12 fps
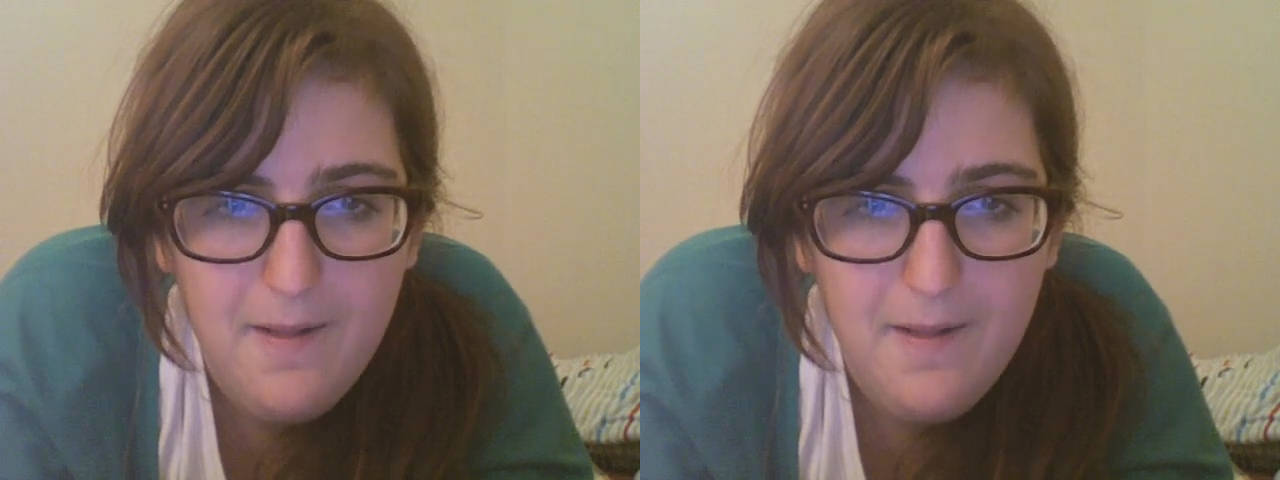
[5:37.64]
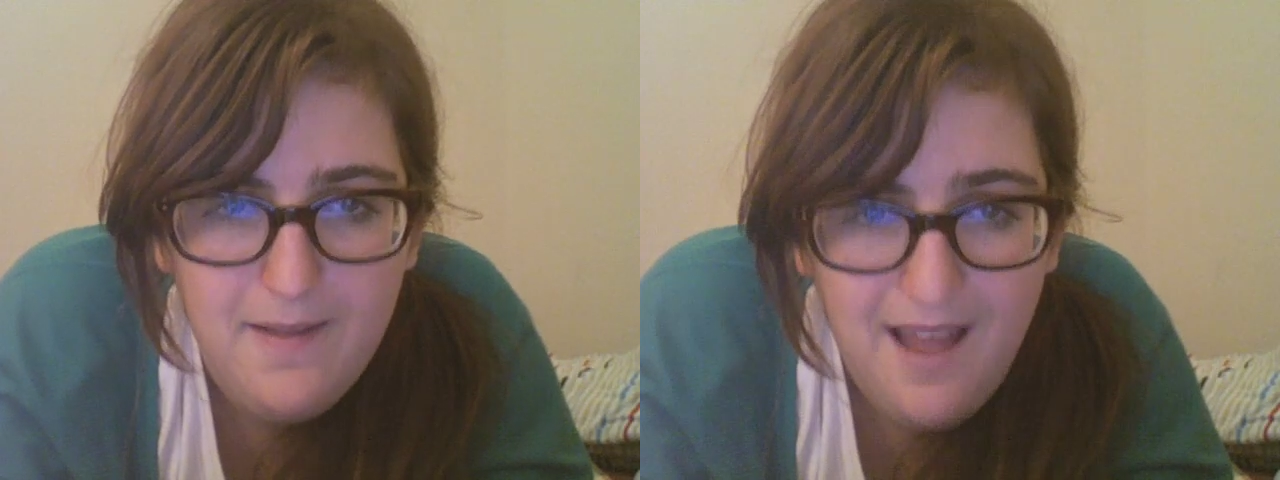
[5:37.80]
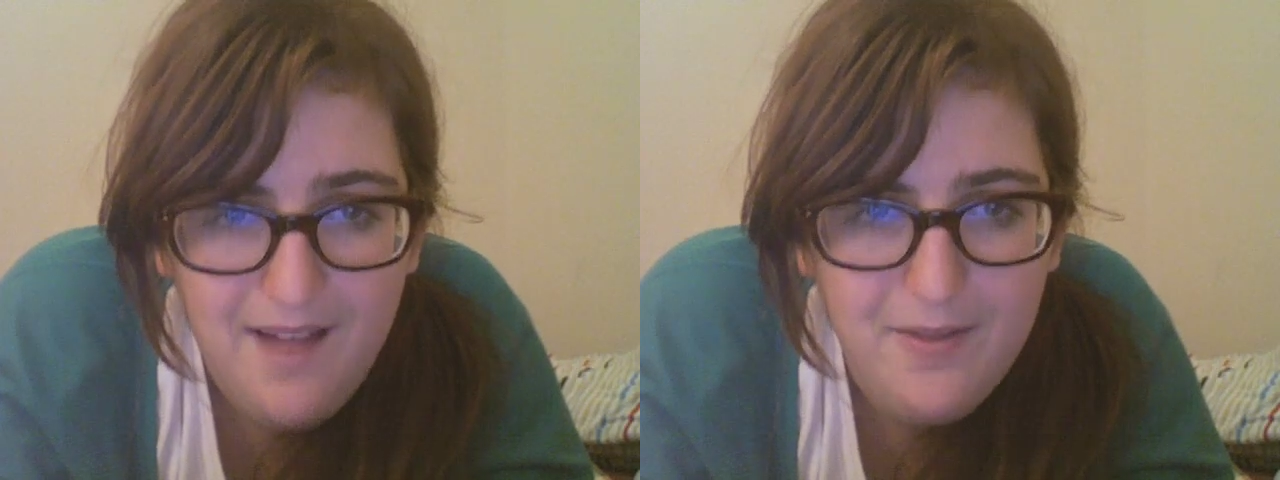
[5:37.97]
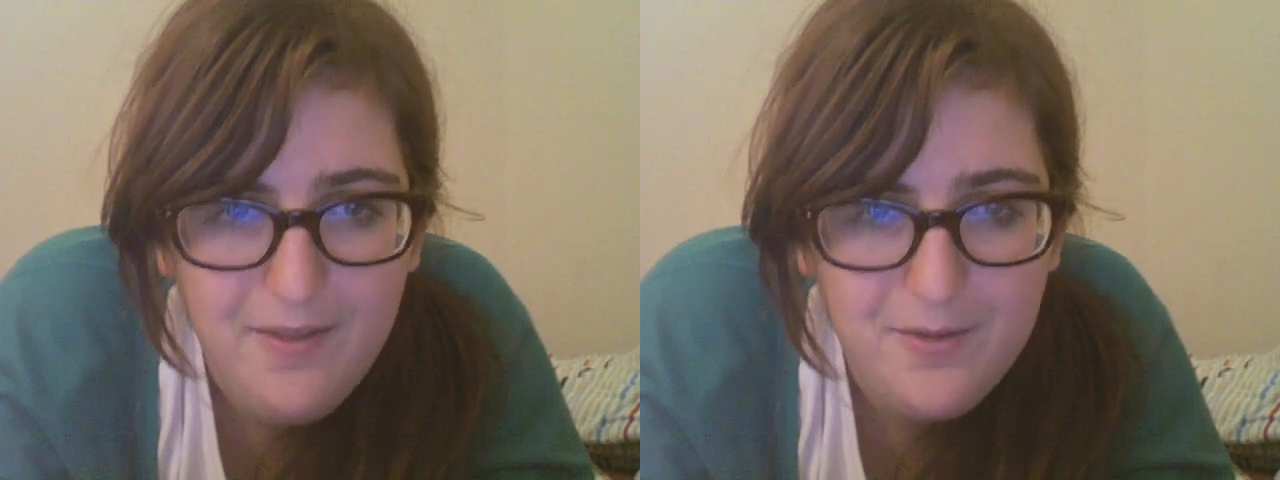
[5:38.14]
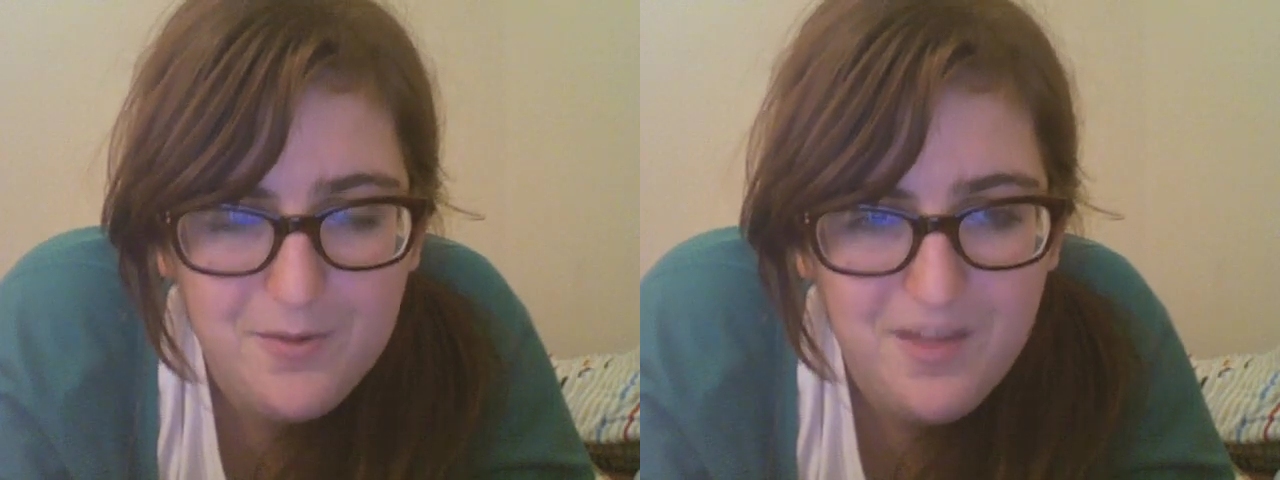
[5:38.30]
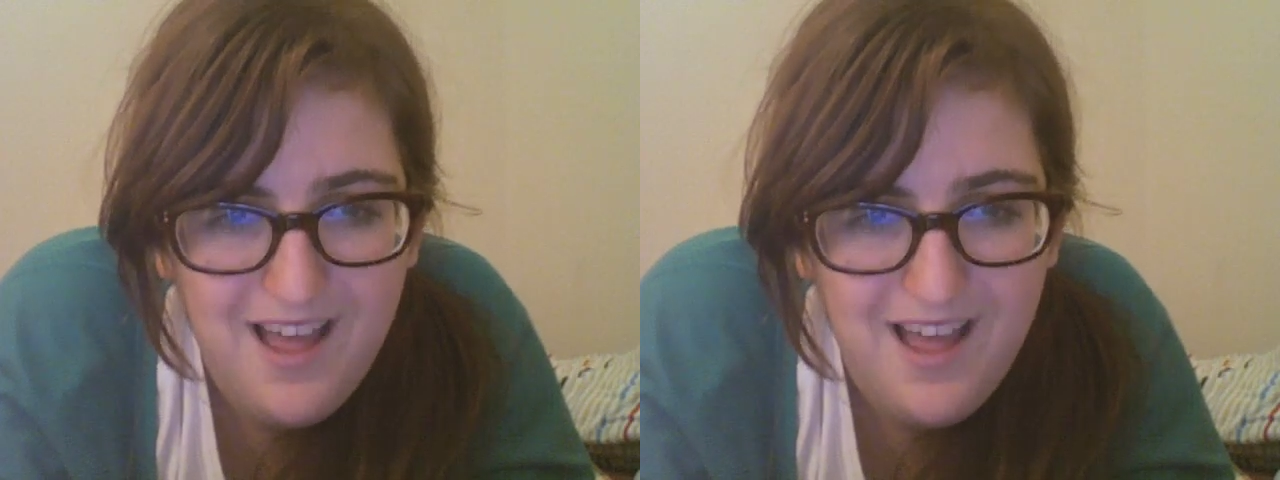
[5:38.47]
yeah, those
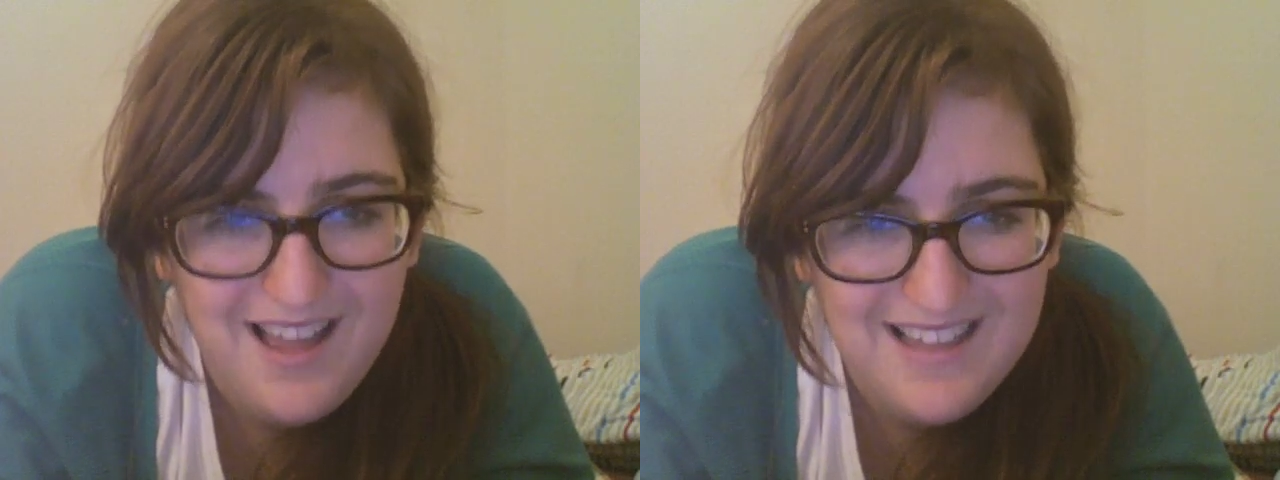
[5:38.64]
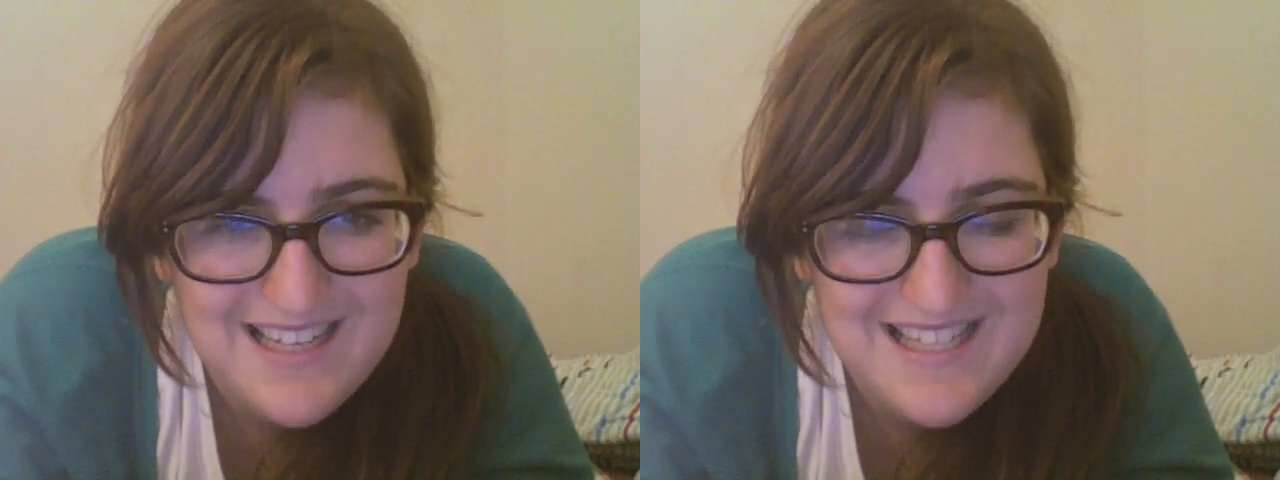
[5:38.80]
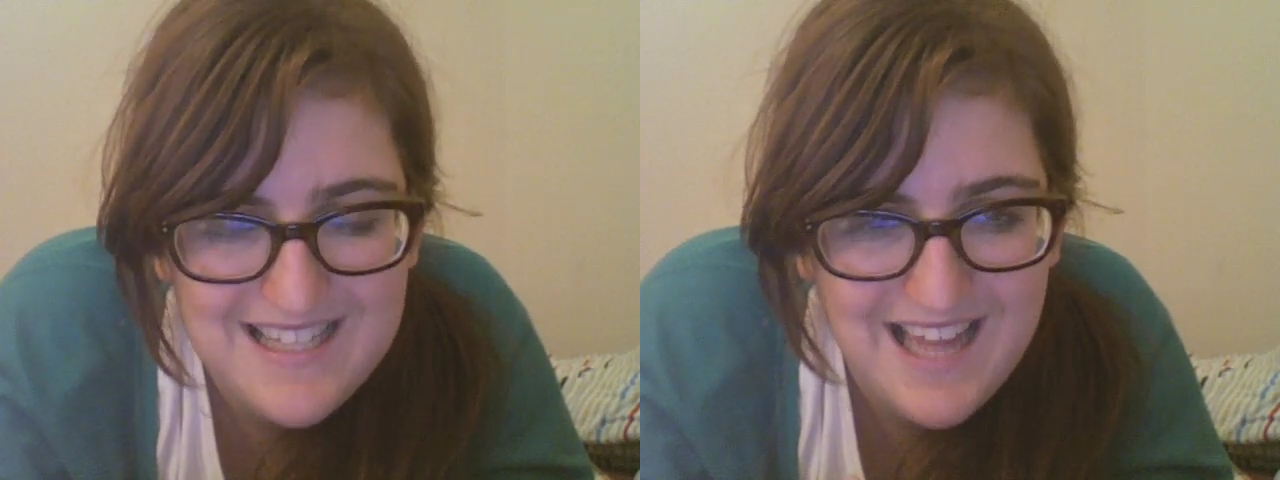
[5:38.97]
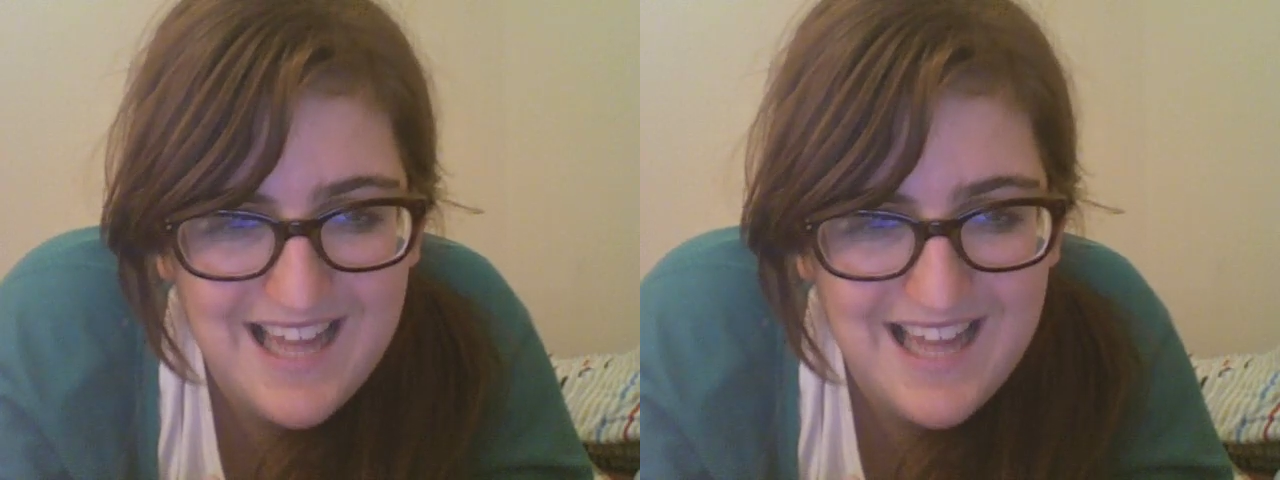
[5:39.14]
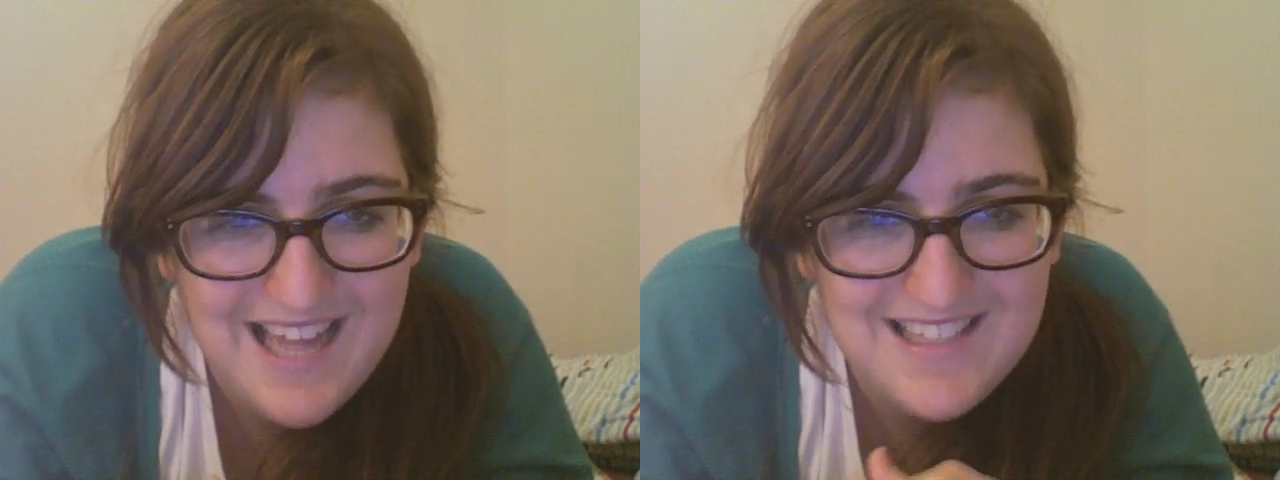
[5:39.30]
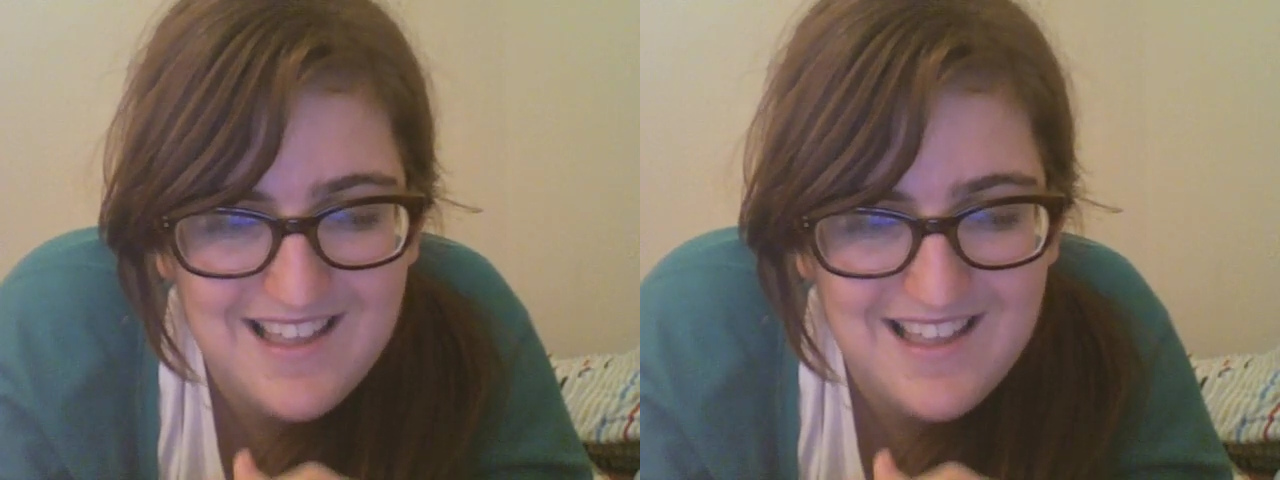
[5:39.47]
were the highlights, I
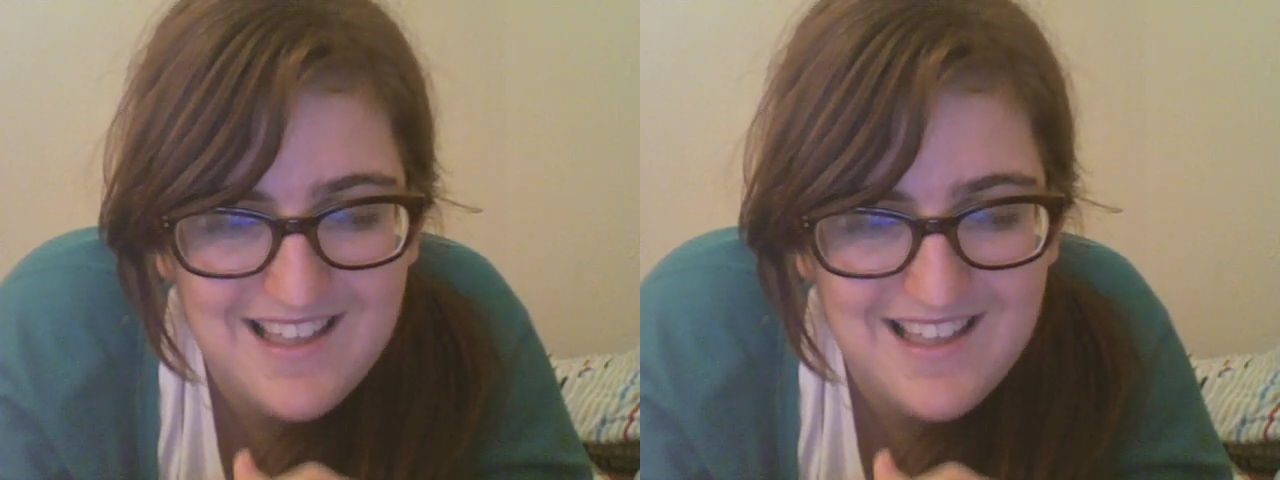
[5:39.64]
guess.